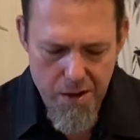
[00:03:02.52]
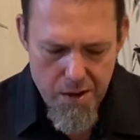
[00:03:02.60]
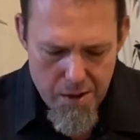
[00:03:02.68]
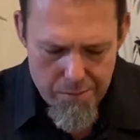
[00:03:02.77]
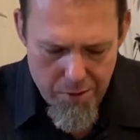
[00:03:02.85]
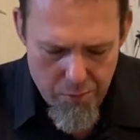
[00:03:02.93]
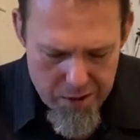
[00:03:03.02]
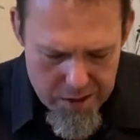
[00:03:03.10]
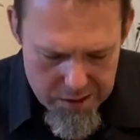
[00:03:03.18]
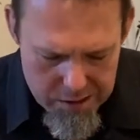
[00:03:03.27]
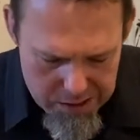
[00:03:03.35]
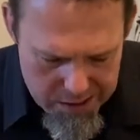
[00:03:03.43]
But we
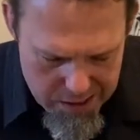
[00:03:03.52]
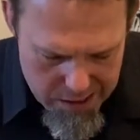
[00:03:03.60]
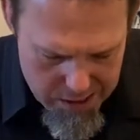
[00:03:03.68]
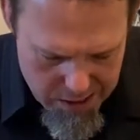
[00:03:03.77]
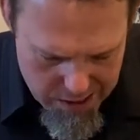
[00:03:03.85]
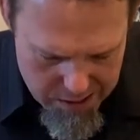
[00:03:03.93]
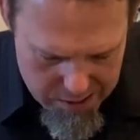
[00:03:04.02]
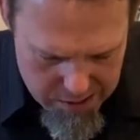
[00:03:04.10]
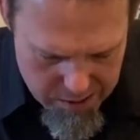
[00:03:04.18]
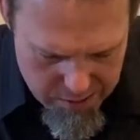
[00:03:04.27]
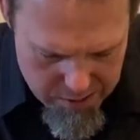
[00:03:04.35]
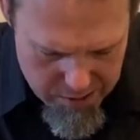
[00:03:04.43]
can see
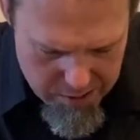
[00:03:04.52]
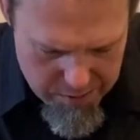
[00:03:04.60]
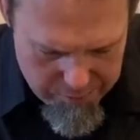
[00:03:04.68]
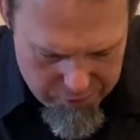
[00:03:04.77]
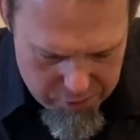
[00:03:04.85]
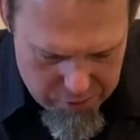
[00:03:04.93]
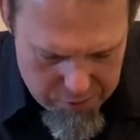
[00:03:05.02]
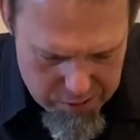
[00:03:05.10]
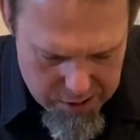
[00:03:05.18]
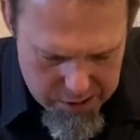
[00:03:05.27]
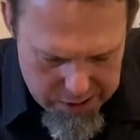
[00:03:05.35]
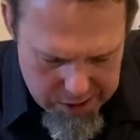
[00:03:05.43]
in the
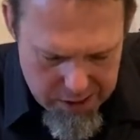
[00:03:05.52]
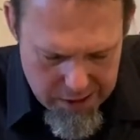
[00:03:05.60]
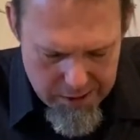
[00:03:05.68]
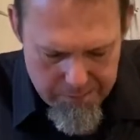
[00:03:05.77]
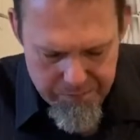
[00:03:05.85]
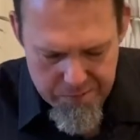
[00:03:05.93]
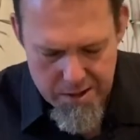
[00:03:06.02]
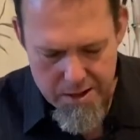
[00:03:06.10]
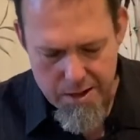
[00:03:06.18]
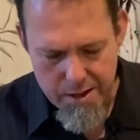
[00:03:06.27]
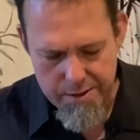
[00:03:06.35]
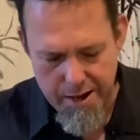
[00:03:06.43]
brewed tea
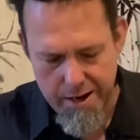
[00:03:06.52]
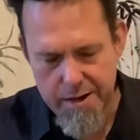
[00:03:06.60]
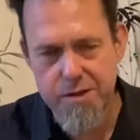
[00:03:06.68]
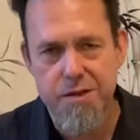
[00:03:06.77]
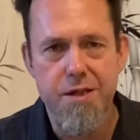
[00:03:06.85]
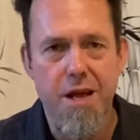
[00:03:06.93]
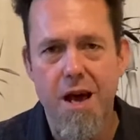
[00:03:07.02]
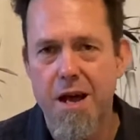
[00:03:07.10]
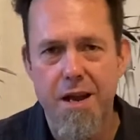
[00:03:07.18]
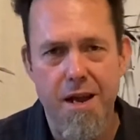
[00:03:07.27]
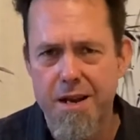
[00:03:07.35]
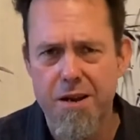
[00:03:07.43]
that it's
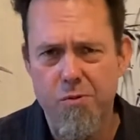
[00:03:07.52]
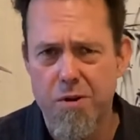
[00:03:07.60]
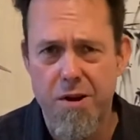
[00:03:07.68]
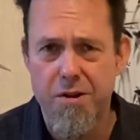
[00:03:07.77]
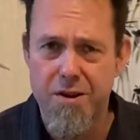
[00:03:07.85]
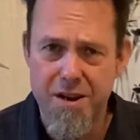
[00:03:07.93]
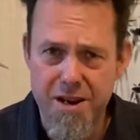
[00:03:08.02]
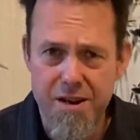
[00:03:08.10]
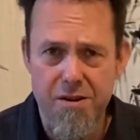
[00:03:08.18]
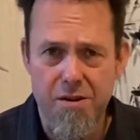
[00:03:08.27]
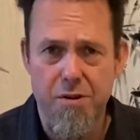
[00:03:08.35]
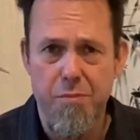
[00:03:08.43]
not anywhere
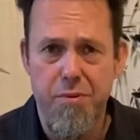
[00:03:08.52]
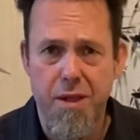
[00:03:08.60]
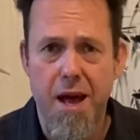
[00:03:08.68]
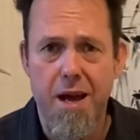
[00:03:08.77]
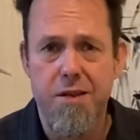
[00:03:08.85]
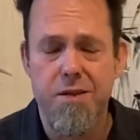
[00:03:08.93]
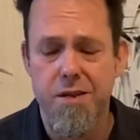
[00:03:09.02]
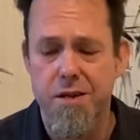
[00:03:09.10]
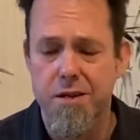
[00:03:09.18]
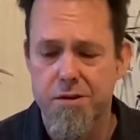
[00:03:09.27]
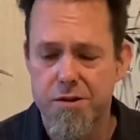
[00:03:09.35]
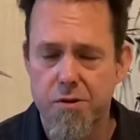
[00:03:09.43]
near black
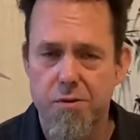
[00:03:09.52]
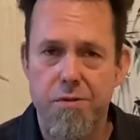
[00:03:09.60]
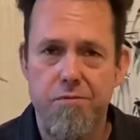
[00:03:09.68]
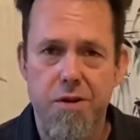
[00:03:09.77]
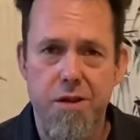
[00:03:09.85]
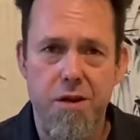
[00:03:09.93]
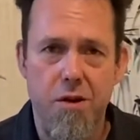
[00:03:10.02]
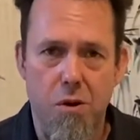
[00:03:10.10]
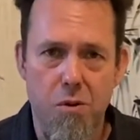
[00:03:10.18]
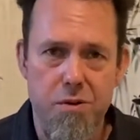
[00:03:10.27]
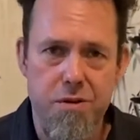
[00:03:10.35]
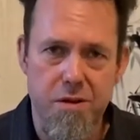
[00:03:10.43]
tea. So it really
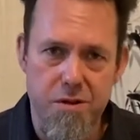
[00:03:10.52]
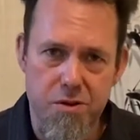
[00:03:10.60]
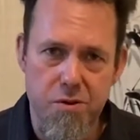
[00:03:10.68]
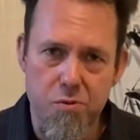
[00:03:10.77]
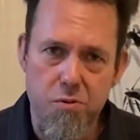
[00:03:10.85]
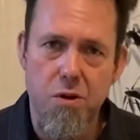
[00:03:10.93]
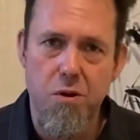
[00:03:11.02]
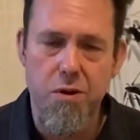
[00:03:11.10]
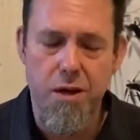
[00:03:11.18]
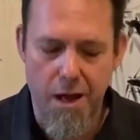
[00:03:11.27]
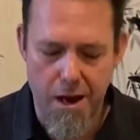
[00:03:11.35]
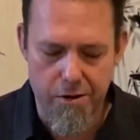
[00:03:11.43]
holds its oolong
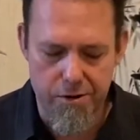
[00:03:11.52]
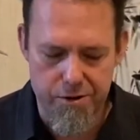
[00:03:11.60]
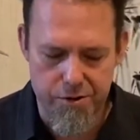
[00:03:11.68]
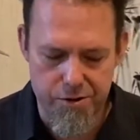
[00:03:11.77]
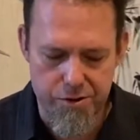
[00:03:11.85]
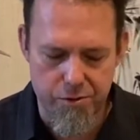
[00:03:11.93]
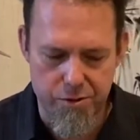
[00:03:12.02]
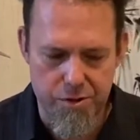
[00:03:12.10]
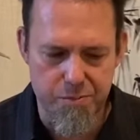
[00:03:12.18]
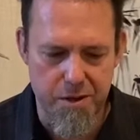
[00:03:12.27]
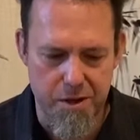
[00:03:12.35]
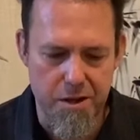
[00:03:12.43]
character, so to
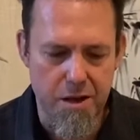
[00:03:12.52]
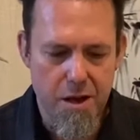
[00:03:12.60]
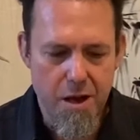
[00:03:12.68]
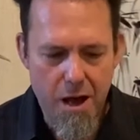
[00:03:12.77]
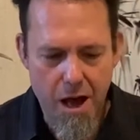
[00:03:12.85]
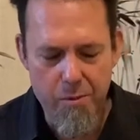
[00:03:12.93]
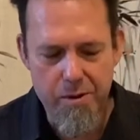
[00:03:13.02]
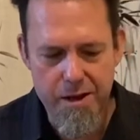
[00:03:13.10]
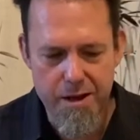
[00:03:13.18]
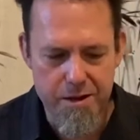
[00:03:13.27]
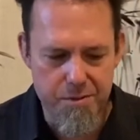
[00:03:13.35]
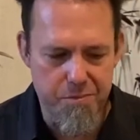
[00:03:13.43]
speak. I went
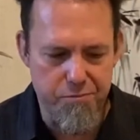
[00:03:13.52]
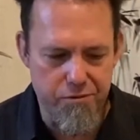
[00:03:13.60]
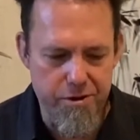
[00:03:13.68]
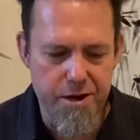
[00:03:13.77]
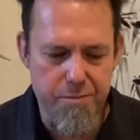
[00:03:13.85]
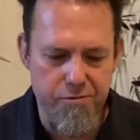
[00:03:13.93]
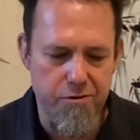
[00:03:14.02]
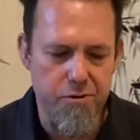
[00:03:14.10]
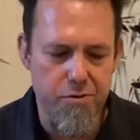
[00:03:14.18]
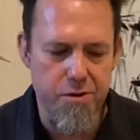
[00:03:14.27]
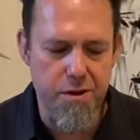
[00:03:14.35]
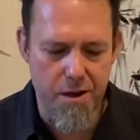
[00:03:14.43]
ahead and
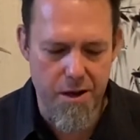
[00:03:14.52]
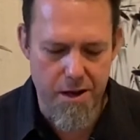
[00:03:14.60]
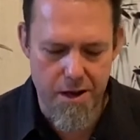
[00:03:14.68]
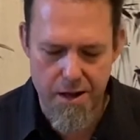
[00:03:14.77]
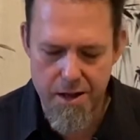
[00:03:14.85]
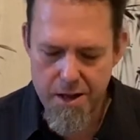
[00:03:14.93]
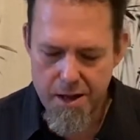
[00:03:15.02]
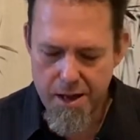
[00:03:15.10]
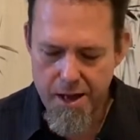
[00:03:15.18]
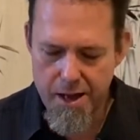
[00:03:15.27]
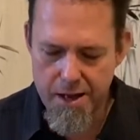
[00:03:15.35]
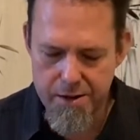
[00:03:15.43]
pre-brewed,
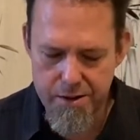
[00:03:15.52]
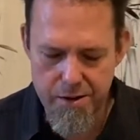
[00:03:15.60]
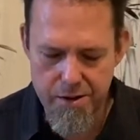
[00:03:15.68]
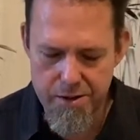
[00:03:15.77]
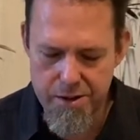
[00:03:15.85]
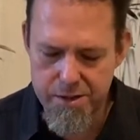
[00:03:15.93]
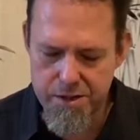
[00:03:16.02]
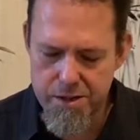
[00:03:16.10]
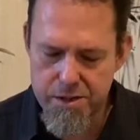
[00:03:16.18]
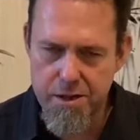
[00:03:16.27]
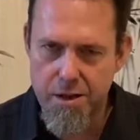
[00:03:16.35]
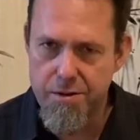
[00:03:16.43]
and this
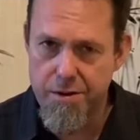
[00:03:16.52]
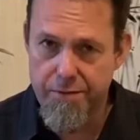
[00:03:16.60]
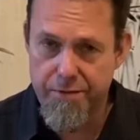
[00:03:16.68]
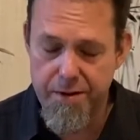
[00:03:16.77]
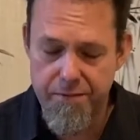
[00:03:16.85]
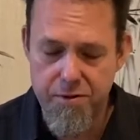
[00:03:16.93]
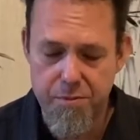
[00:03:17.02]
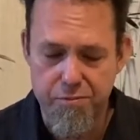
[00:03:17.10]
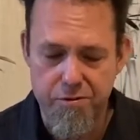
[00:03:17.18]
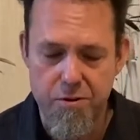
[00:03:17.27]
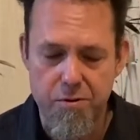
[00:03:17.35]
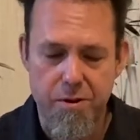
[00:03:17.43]
is the 5th
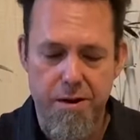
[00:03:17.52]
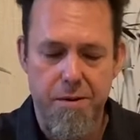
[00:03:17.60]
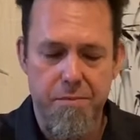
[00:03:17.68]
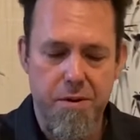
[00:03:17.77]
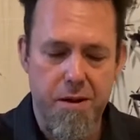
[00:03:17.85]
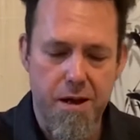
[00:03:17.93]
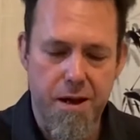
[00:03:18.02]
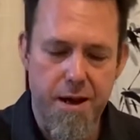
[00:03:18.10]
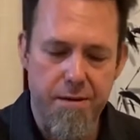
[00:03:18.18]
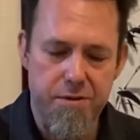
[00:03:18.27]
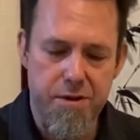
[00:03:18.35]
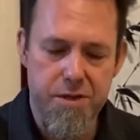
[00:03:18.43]
brew, and I
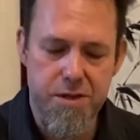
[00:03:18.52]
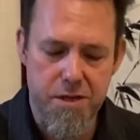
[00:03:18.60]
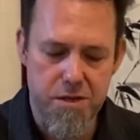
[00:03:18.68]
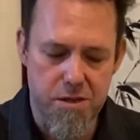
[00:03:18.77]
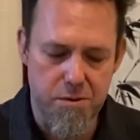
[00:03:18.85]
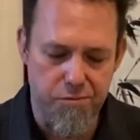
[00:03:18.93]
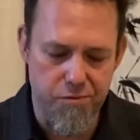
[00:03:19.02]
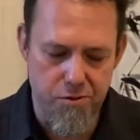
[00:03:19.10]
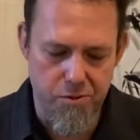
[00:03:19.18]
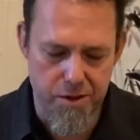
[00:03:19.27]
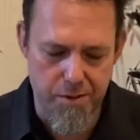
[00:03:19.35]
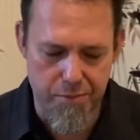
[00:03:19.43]
have the 6th brew
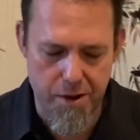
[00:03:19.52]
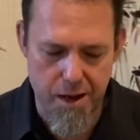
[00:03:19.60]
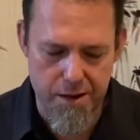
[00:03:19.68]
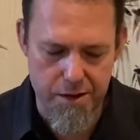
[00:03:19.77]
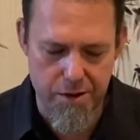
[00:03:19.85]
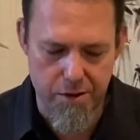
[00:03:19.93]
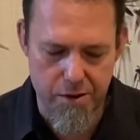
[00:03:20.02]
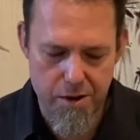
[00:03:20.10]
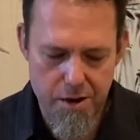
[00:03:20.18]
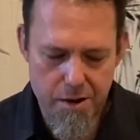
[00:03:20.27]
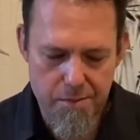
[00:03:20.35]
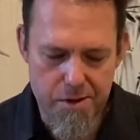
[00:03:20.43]
in the pot here
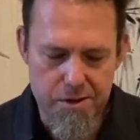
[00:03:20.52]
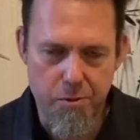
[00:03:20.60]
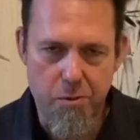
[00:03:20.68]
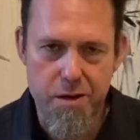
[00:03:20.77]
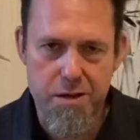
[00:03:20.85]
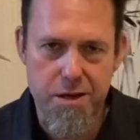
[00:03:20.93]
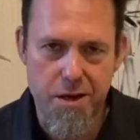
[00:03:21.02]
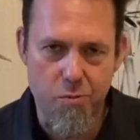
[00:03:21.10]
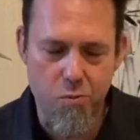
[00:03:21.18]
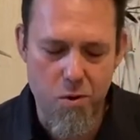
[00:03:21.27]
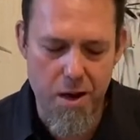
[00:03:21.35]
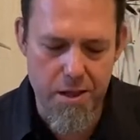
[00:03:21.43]
because I wanted to get
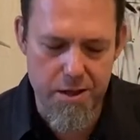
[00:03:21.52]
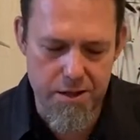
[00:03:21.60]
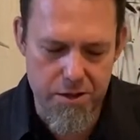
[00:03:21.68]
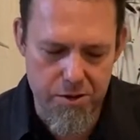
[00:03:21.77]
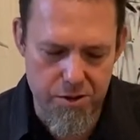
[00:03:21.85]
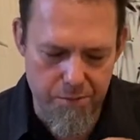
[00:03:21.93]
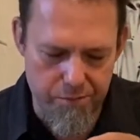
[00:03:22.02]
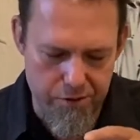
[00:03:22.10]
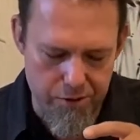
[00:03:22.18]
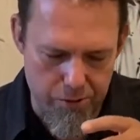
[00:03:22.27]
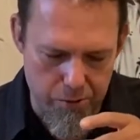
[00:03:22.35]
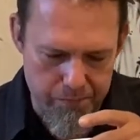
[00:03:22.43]
well into the
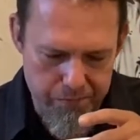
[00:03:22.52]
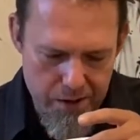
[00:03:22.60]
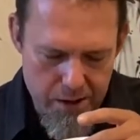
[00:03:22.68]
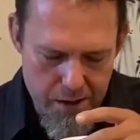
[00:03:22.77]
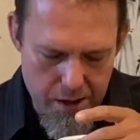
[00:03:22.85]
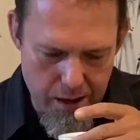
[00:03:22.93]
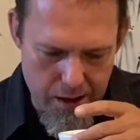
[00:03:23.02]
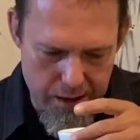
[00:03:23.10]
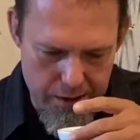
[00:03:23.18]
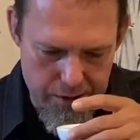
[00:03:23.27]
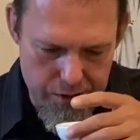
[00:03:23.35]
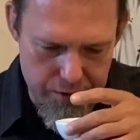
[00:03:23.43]
brew
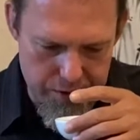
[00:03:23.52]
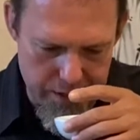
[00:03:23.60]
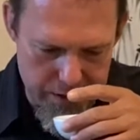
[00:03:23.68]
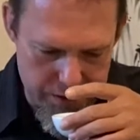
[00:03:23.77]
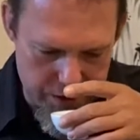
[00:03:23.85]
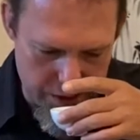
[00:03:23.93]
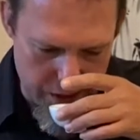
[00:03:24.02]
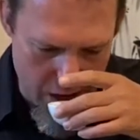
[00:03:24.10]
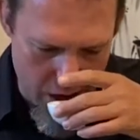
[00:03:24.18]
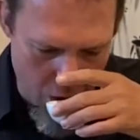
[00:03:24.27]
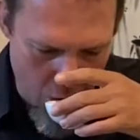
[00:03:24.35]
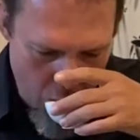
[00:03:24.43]
to taste it now.